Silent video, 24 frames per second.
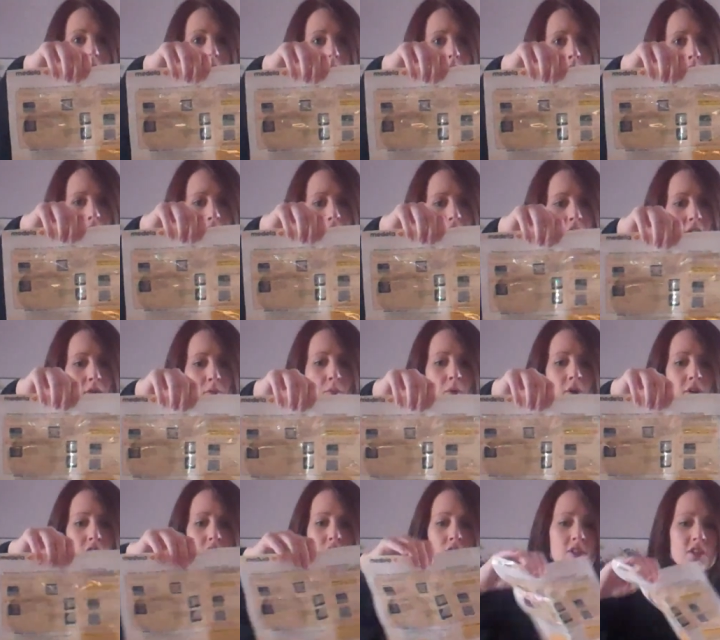on there
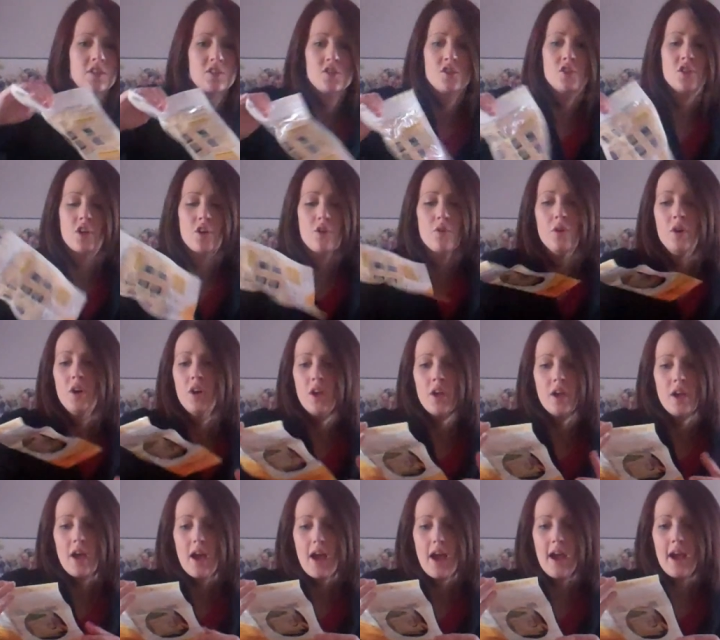what you need to do.
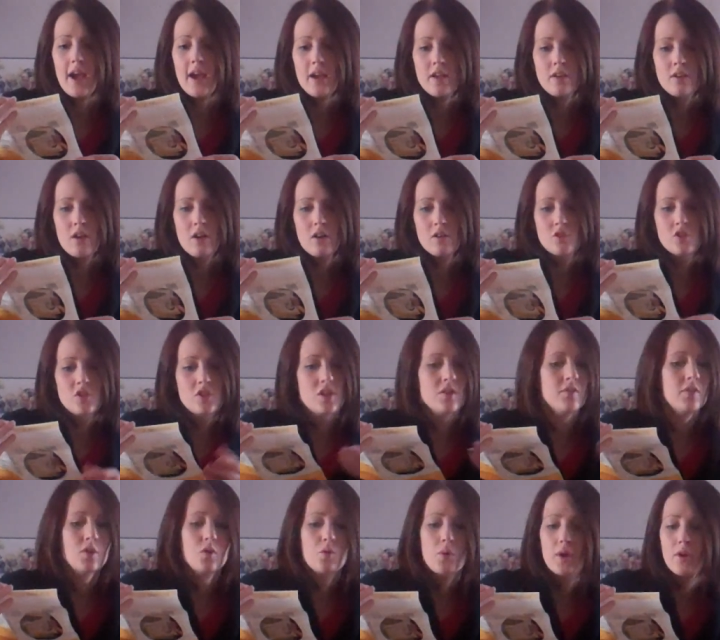And I'll just
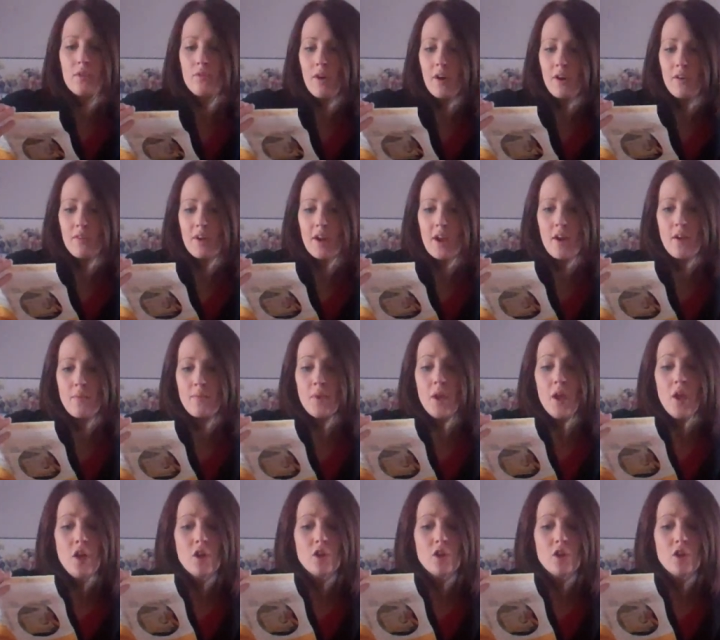give you a quick run around.